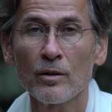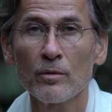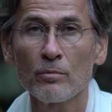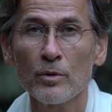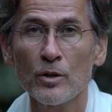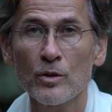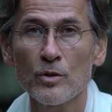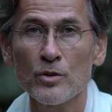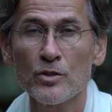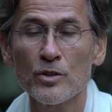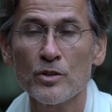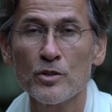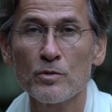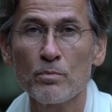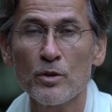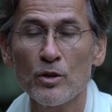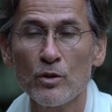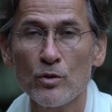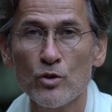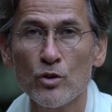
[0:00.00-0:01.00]
Because the
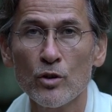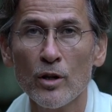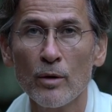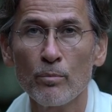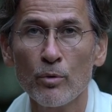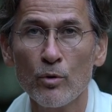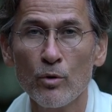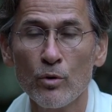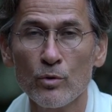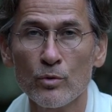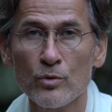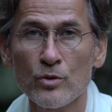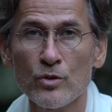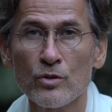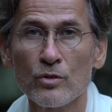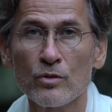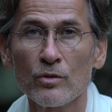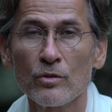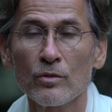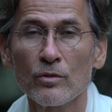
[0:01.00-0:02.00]
spiritual
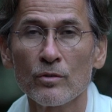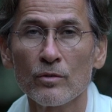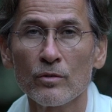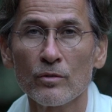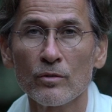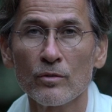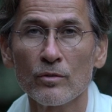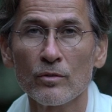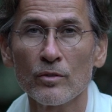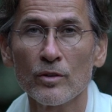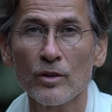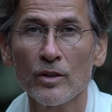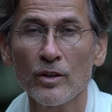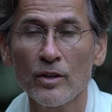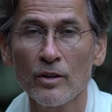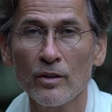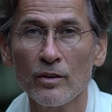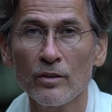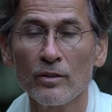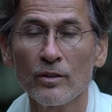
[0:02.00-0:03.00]
approach
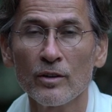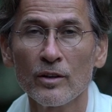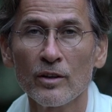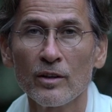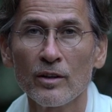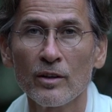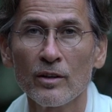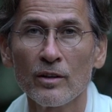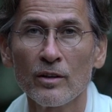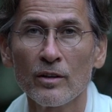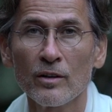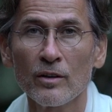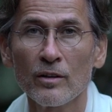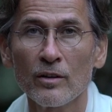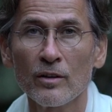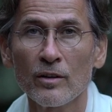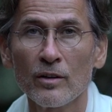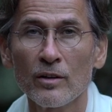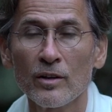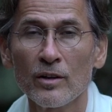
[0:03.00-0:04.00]
here
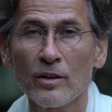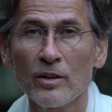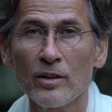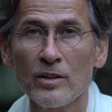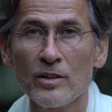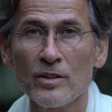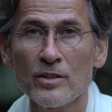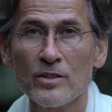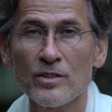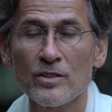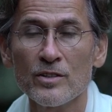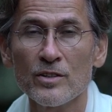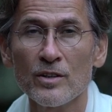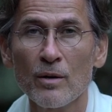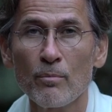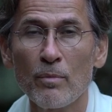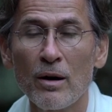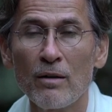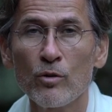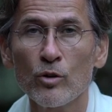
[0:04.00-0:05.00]
is
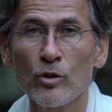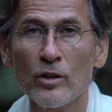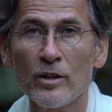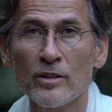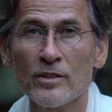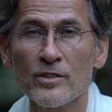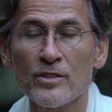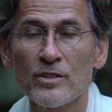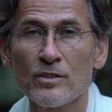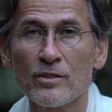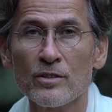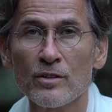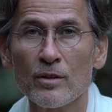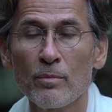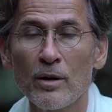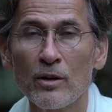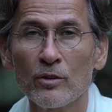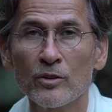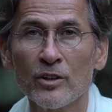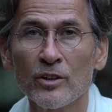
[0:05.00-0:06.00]
above all else about